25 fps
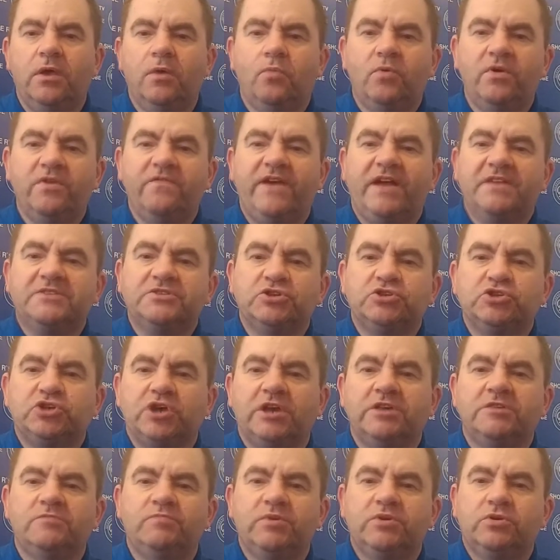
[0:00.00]
We've had to
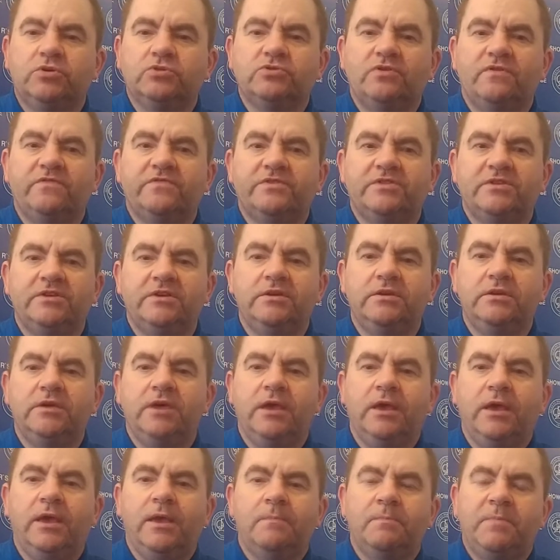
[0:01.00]
change because obviously
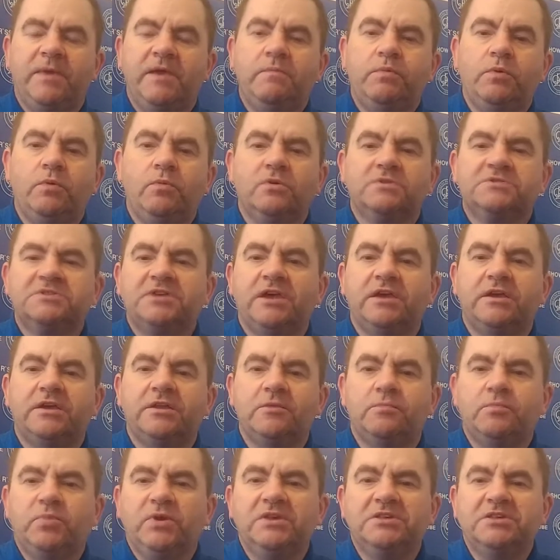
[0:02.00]
people were
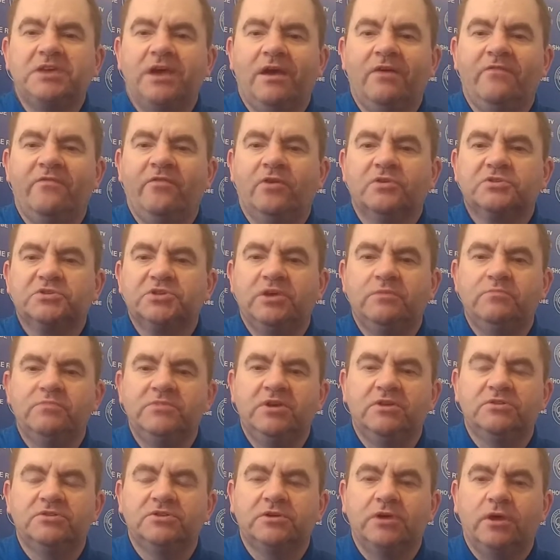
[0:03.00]
taking the piss out of our team
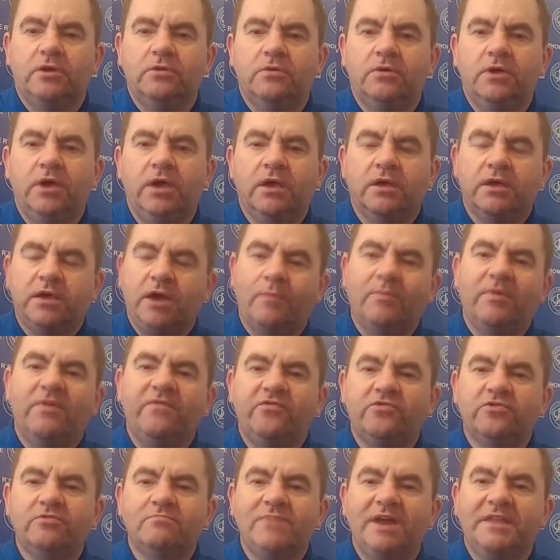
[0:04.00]
years ago, coming
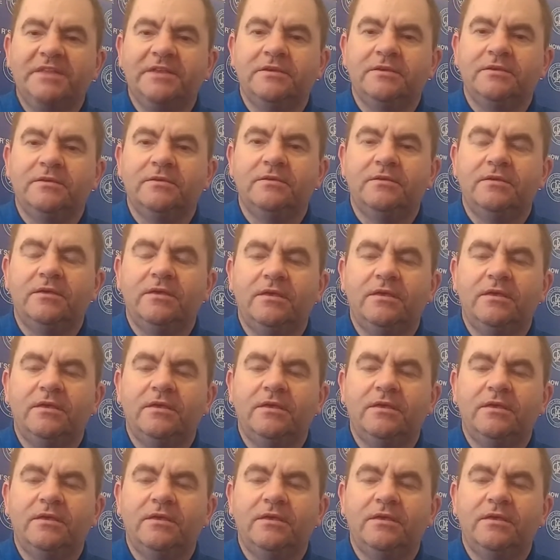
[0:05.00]
for the money.